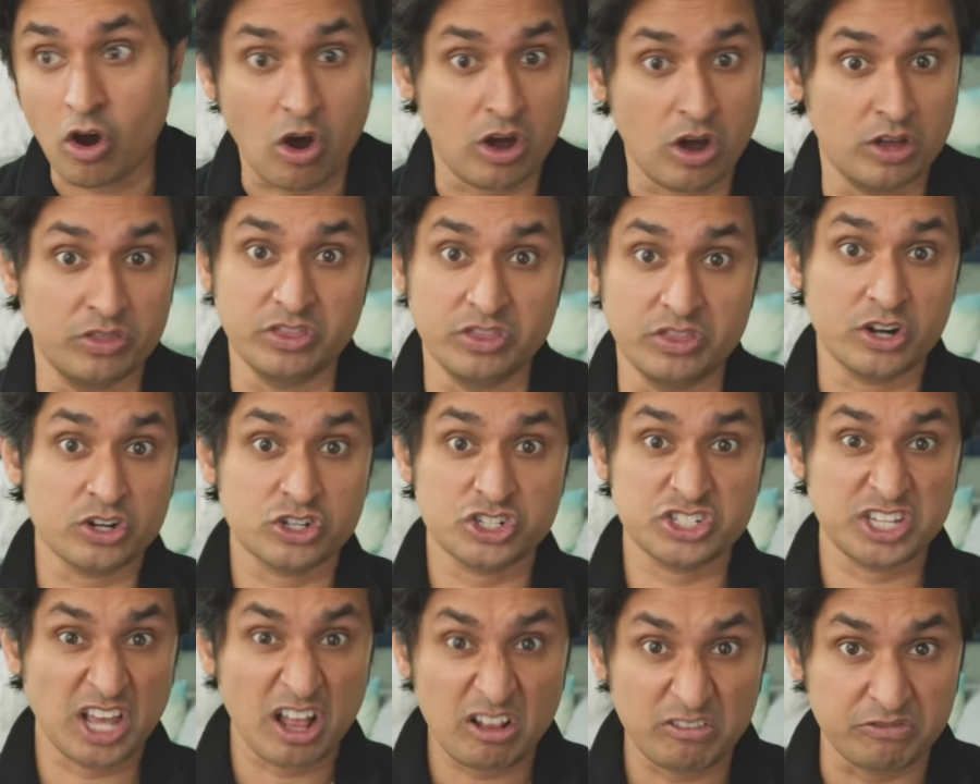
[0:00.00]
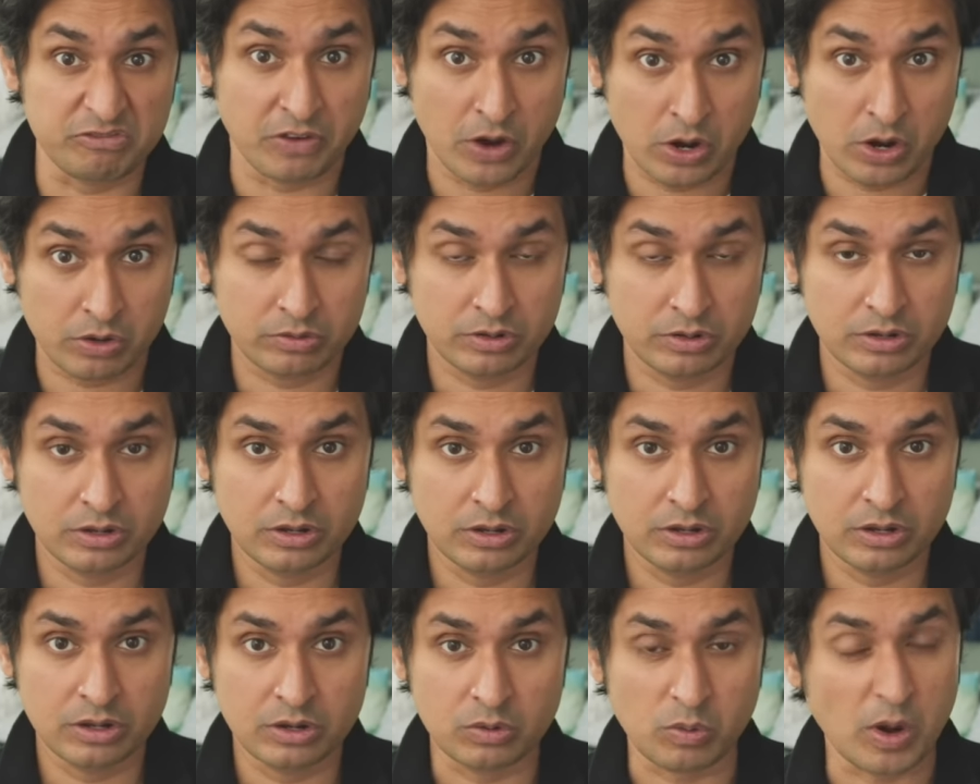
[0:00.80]
on their cell phone,
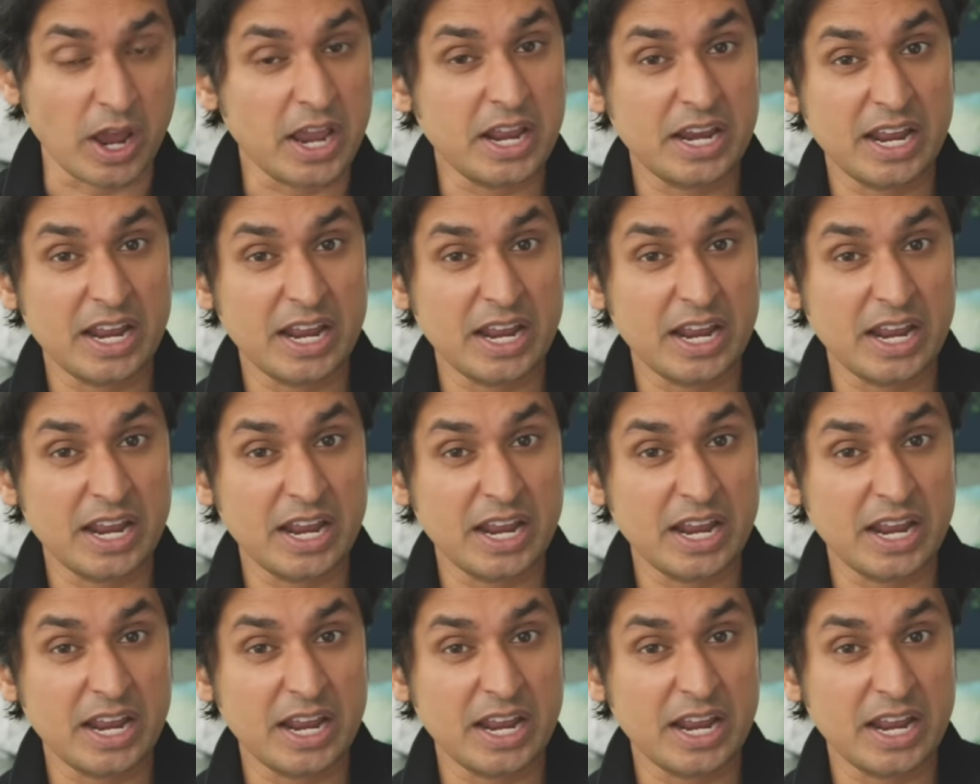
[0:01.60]
right?